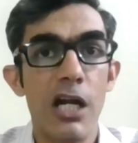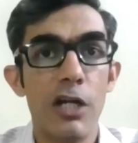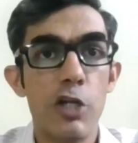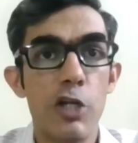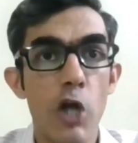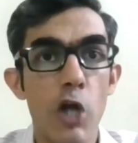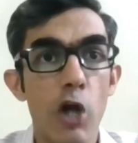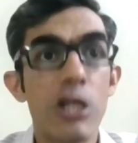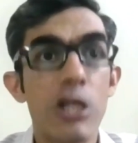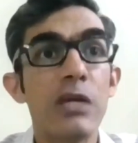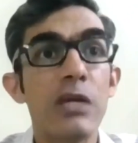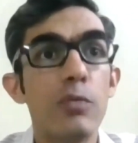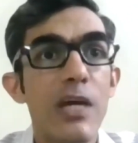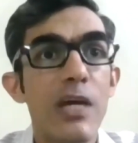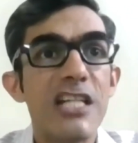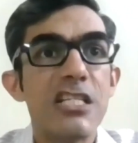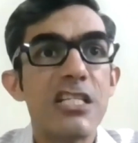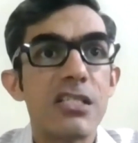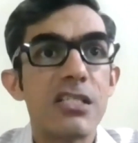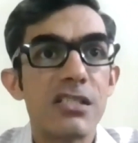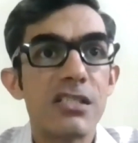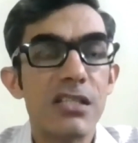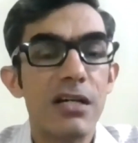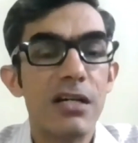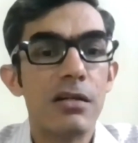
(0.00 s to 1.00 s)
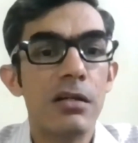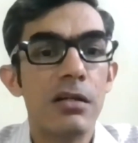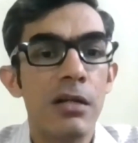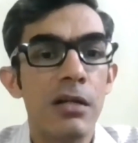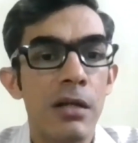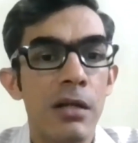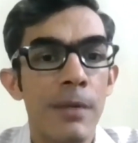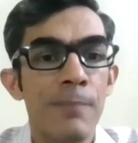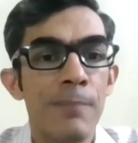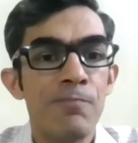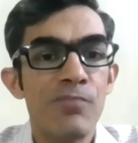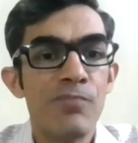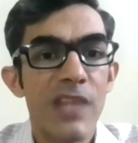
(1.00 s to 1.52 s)
during which
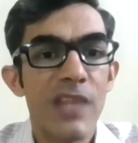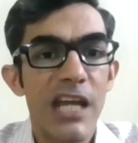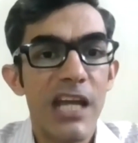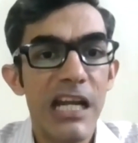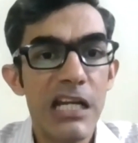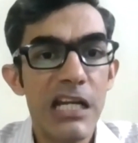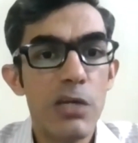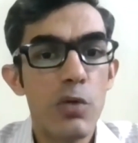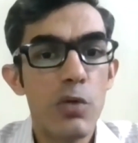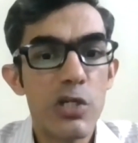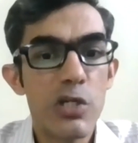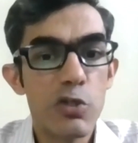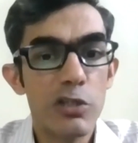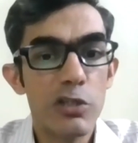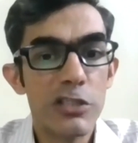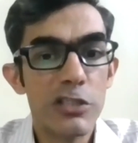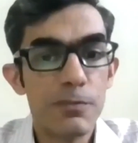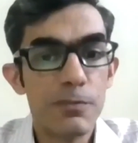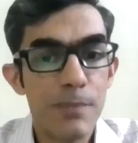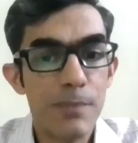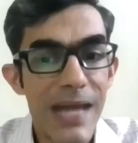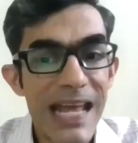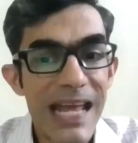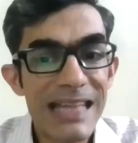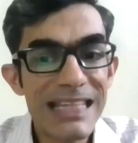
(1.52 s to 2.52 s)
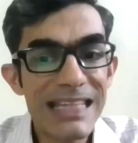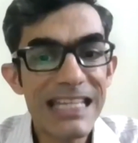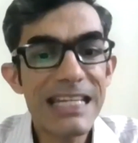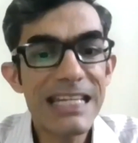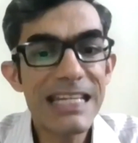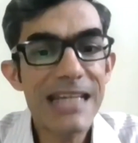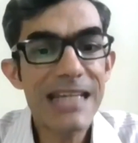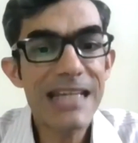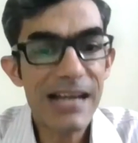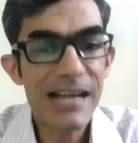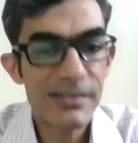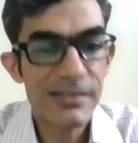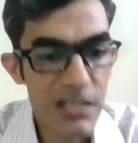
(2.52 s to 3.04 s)
certain individuals may
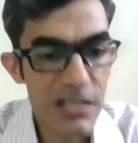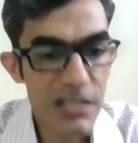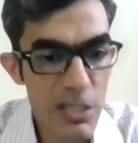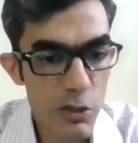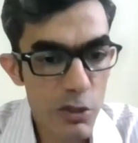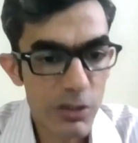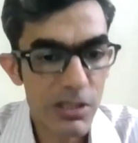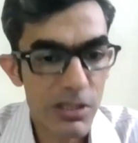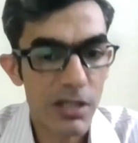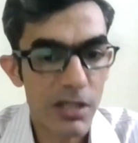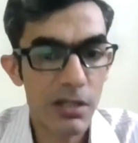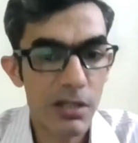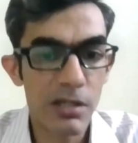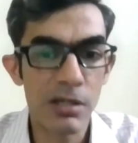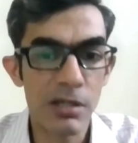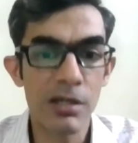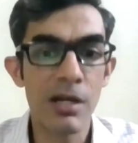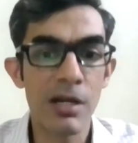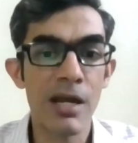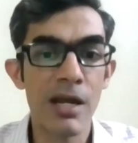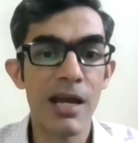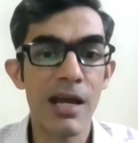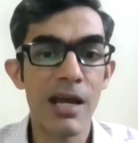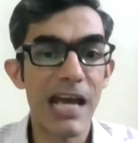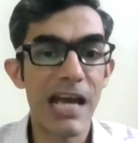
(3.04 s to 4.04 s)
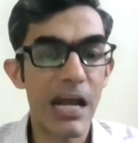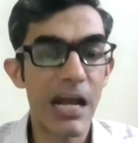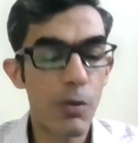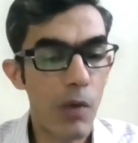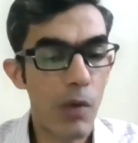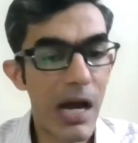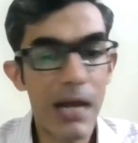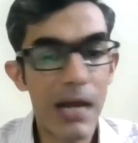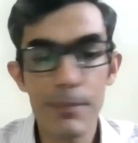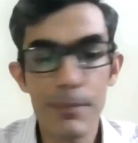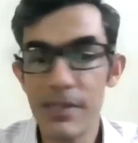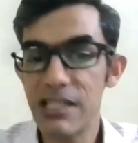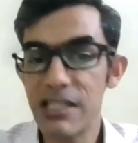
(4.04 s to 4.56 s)
need access to certain
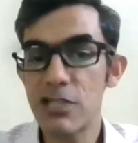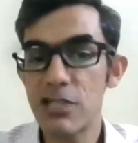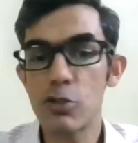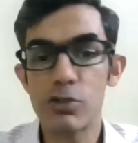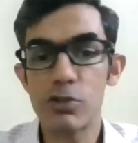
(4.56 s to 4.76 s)
environments,